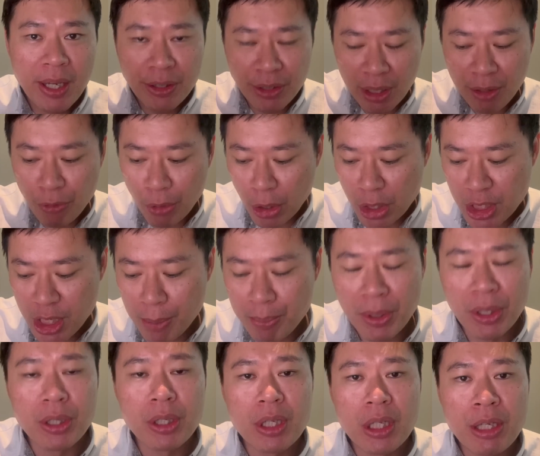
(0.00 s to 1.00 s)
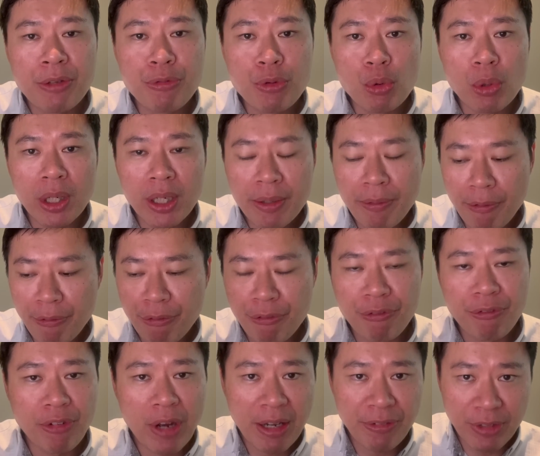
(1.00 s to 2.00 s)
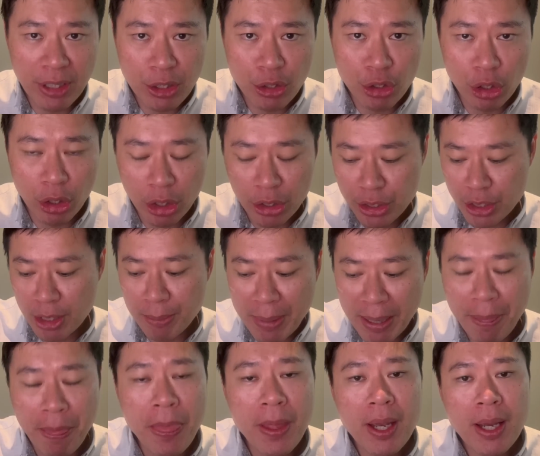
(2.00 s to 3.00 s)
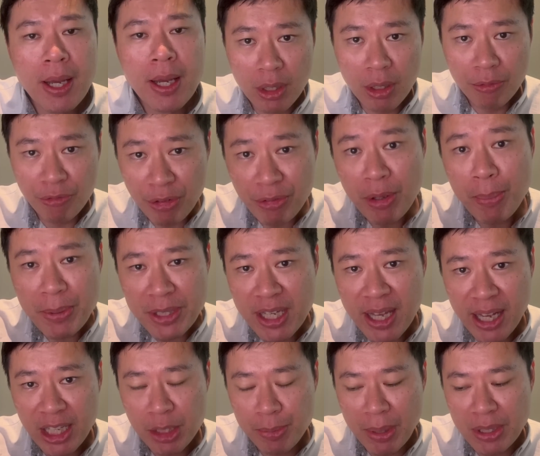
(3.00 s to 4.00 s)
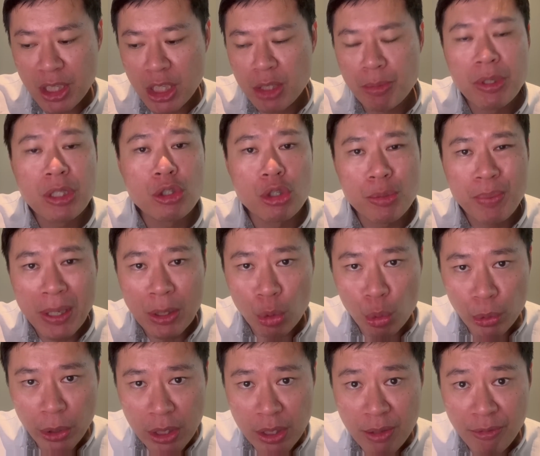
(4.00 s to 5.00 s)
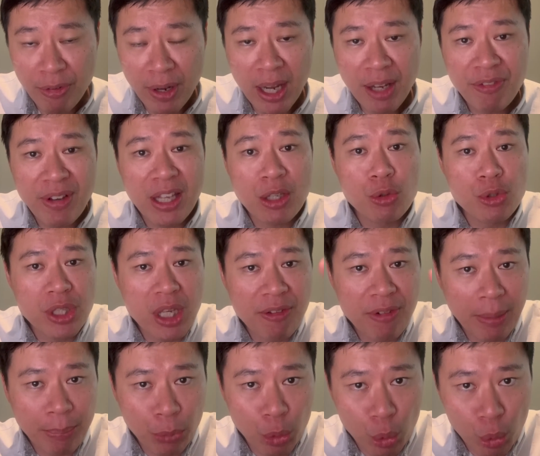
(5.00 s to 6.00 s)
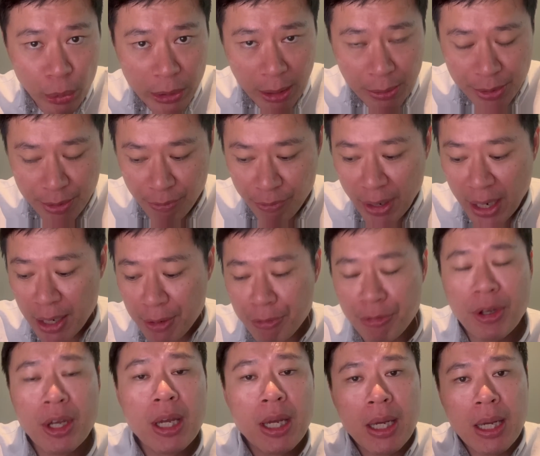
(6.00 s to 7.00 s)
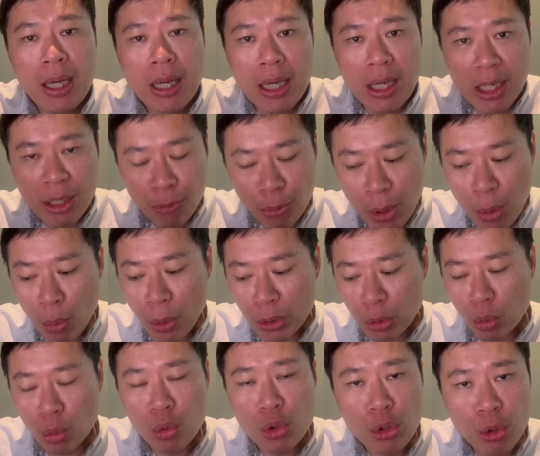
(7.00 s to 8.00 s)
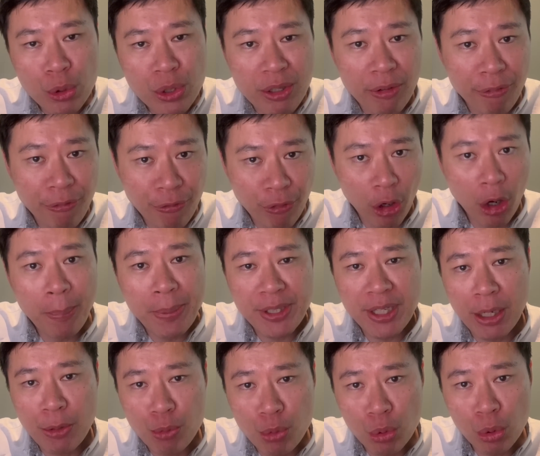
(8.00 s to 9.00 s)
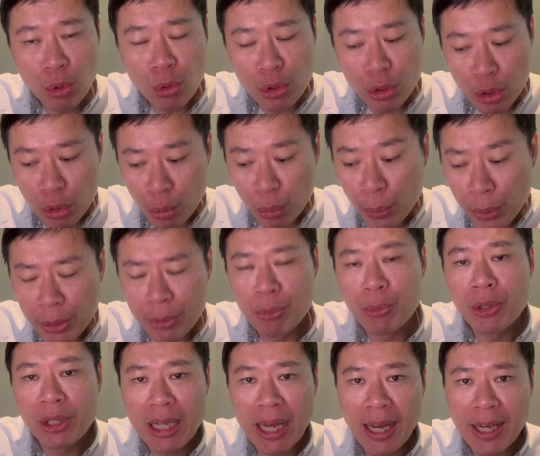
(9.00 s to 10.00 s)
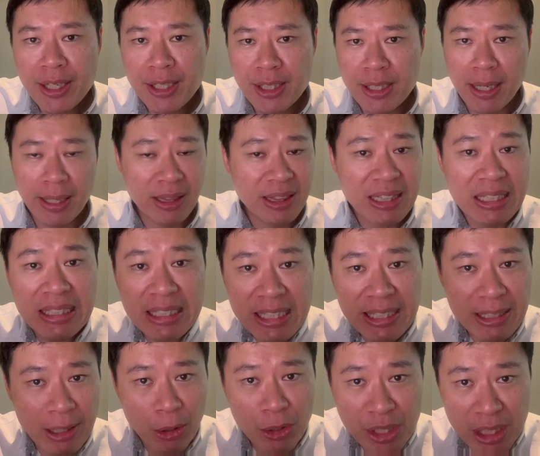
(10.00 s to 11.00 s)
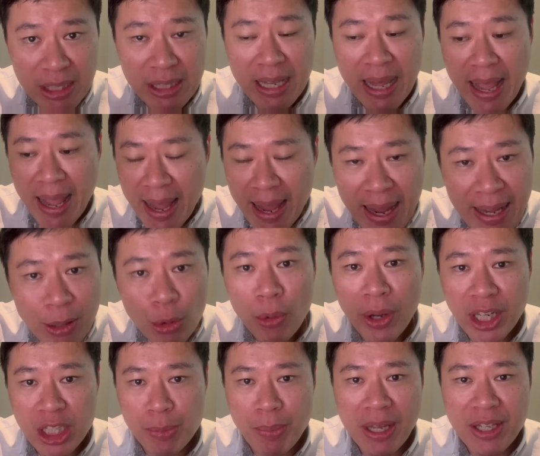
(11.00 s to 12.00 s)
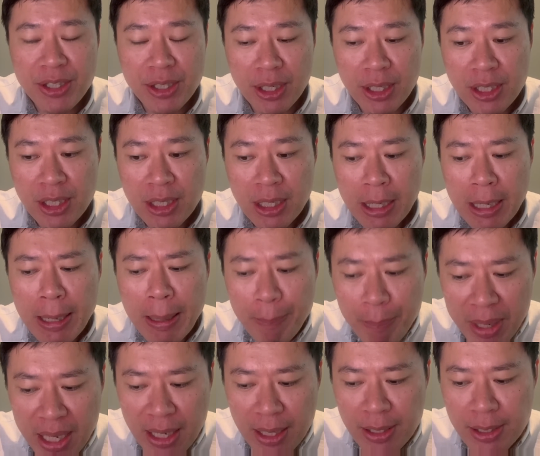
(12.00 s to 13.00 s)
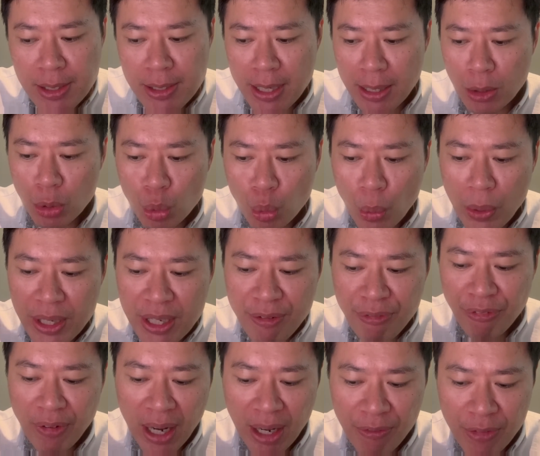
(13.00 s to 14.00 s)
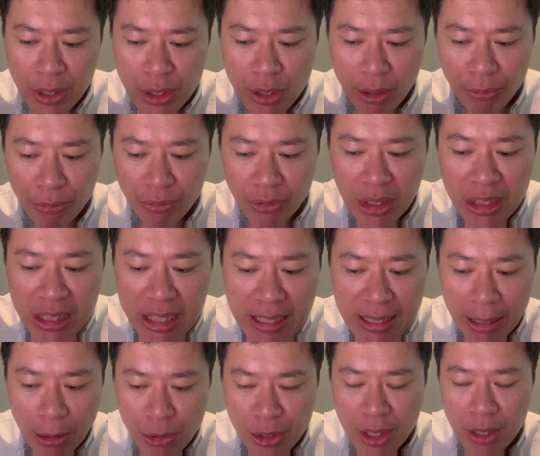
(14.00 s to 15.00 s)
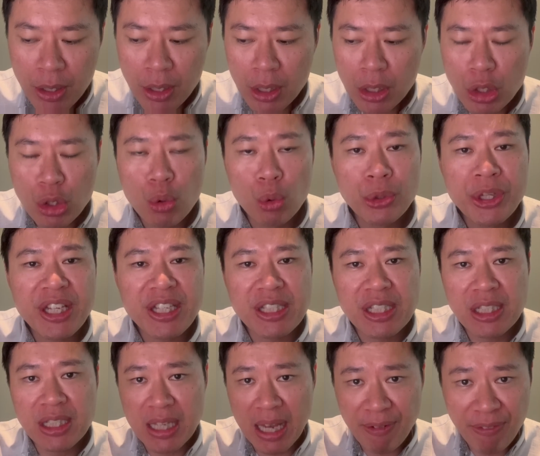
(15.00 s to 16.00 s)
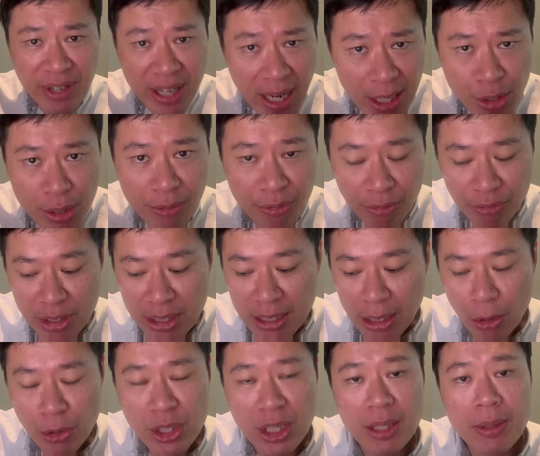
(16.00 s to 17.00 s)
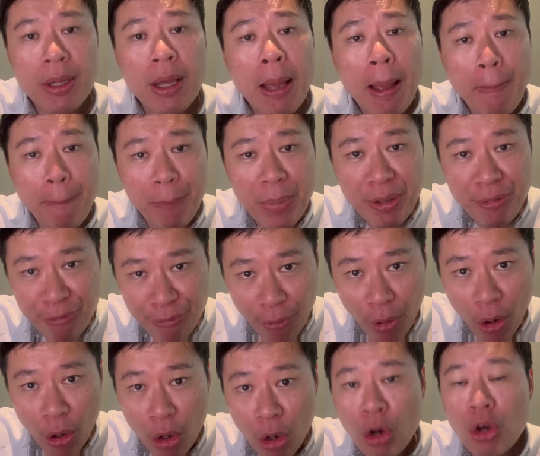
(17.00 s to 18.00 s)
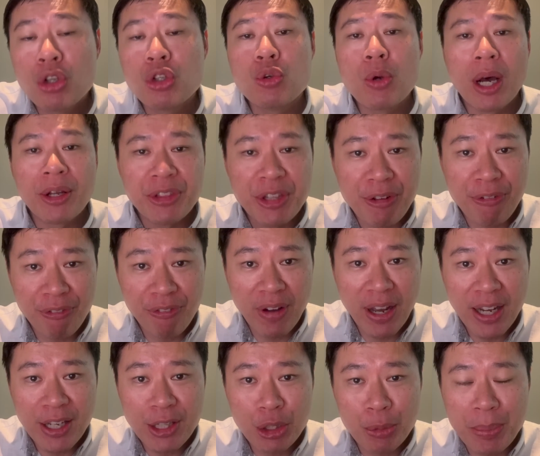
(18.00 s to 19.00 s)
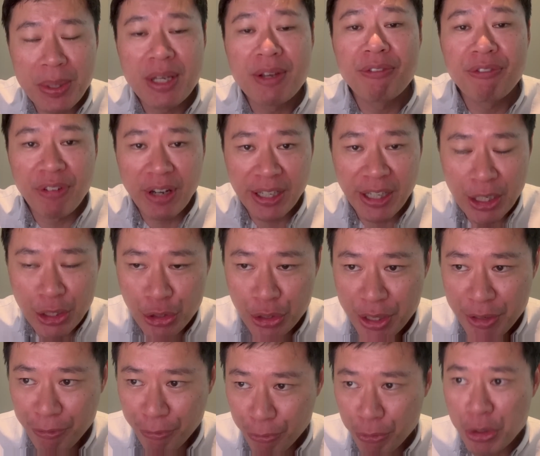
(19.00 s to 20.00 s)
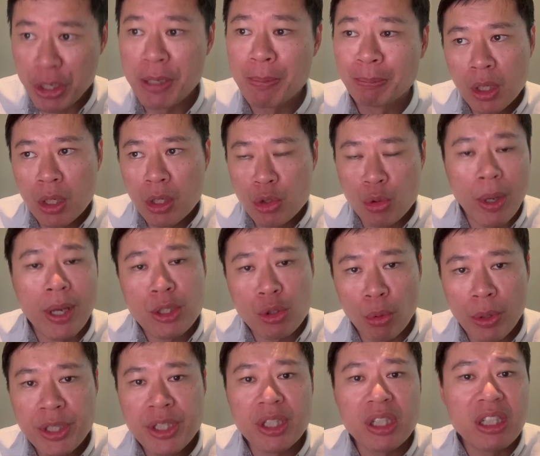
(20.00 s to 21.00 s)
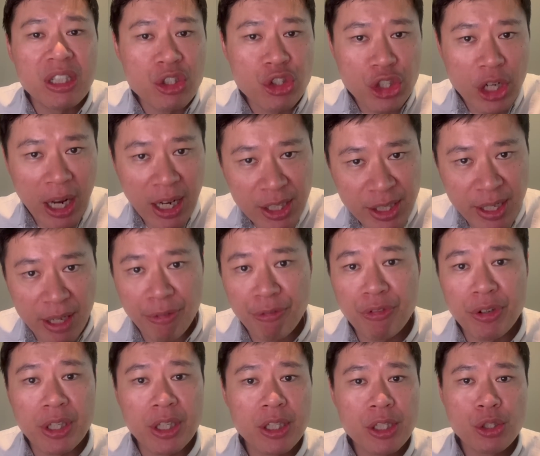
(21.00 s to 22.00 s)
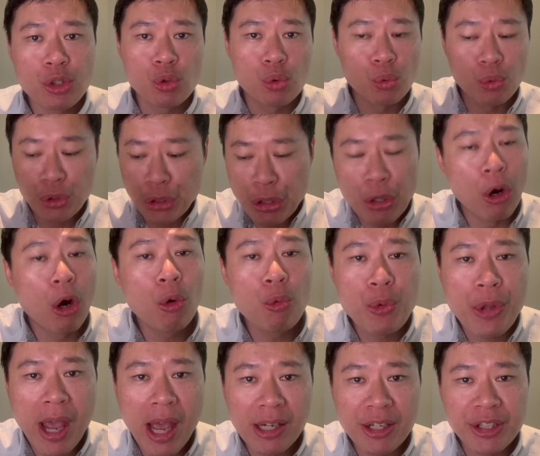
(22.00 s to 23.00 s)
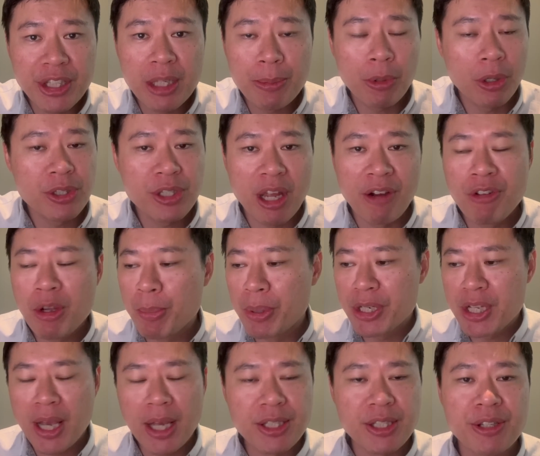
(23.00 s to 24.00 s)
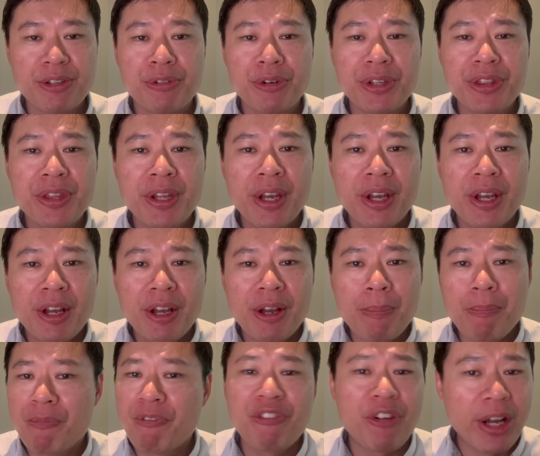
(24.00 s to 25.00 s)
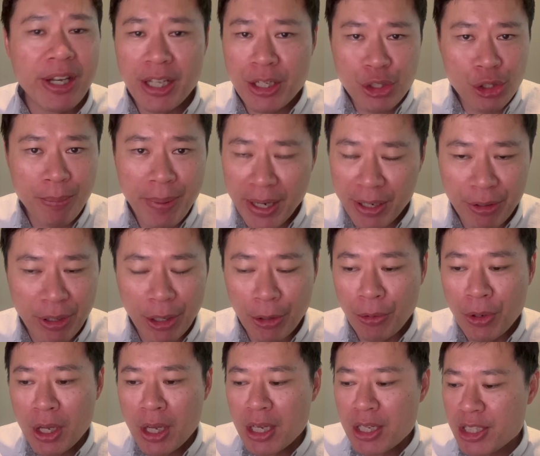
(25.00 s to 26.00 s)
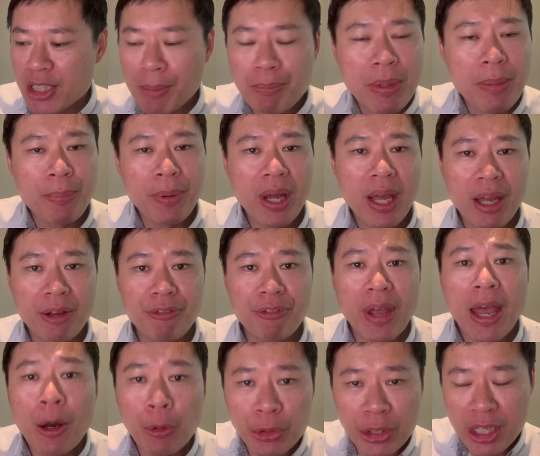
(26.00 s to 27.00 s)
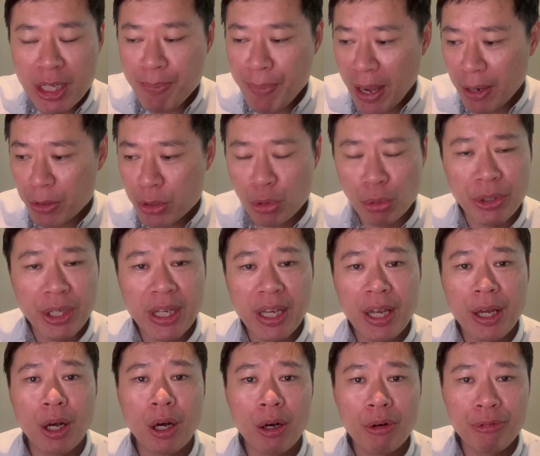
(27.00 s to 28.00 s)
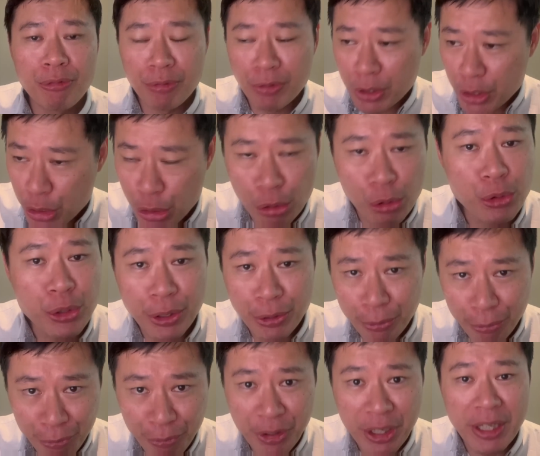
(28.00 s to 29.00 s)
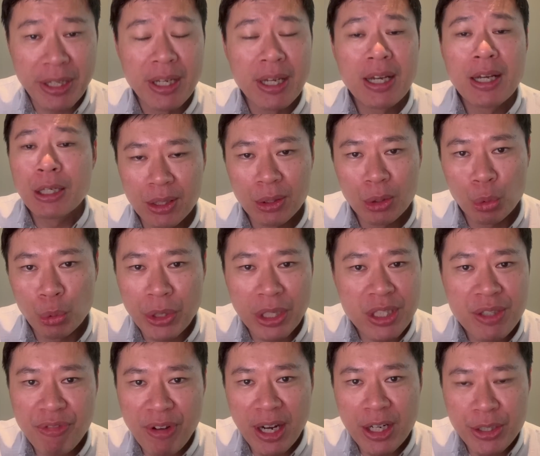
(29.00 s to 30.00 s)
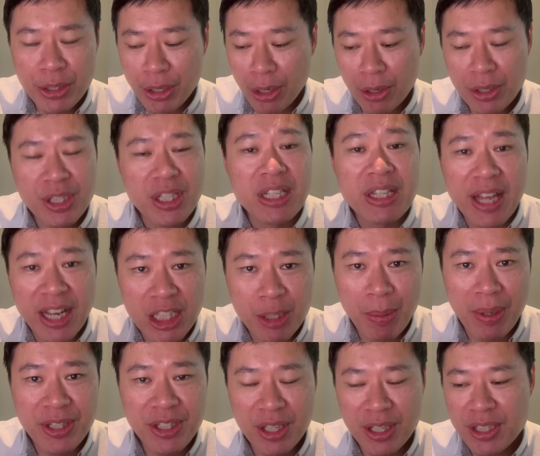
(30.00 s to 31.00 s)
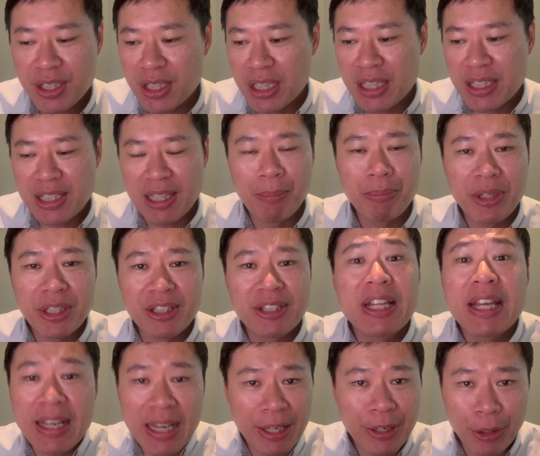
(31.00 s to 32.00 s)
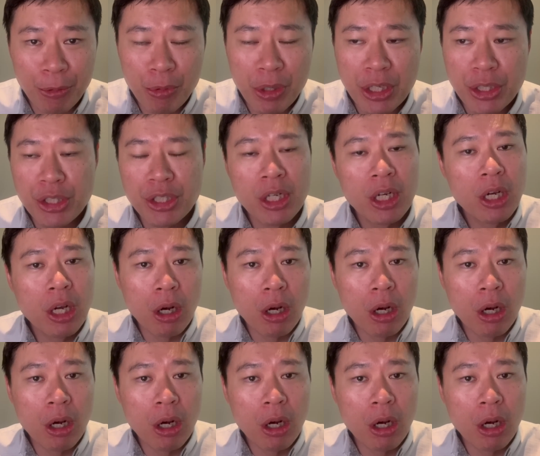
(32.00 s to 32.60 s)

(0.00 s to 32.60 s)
Take for example, if you earn $5,000 a month, 50% expenses means you spend $2,500 and you save up $2,500. If we were to use the 4% rule, you would realize that 30,000 annual expenses means that 25 years of 30,000, you need 750,000 before you are defined to be financially free. So as always, adjust that figures to your reality because everybody has a different financial background. Some people have elderly parents to take care of, children to feed. $2,500 in expenses is something they cannot reach.